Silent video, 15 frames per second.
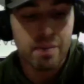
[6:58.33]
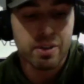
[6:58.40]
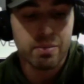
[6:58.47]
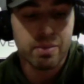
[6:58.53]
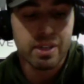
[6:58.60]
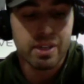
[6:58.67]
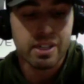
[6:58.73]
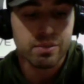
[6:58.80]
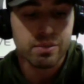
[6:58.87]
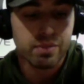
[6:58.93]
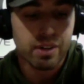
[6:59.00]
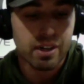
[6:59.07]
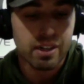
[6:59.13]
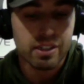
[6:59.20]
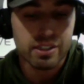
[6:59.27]
to me as
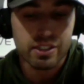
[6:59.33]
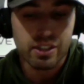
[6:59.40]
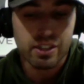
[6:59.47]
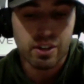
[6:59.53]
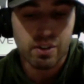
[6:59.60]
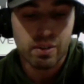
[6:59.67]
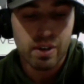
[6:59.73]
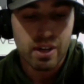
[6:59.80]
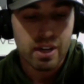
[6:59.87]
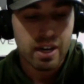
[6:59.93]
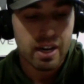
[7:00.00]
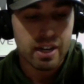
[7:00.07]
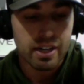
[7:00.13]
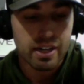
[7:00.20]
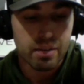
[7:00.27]
far as,
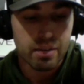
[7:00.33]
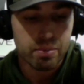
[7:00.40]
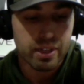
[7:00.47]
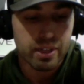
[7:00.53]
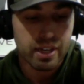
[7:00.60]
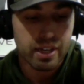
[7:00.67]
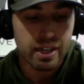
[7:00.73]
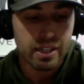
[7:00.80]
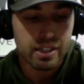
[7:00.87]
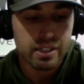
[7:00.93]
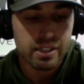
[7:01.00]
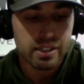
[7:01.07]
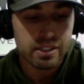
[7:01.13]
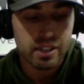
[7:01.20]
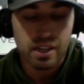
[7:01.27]
I ended up playing
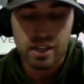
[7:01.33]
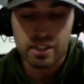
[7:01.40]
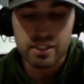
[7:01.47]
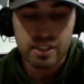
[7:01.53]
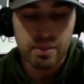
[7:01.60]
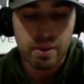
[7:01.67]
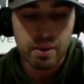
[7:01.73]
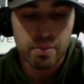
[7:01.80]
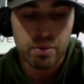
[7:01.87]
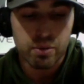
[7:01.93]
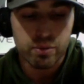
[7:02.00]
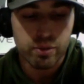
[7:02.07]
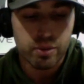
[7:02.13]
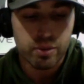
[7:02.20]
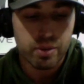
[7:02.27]
semi-pro
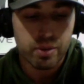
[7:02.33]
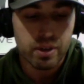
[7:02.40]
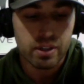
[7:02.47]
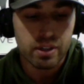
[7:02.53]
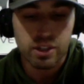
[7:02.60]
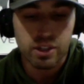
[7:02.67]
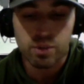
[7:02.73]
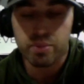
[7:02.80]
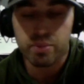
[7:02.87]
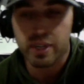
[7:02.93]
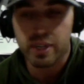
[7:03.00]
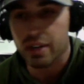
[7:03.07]
football, could have played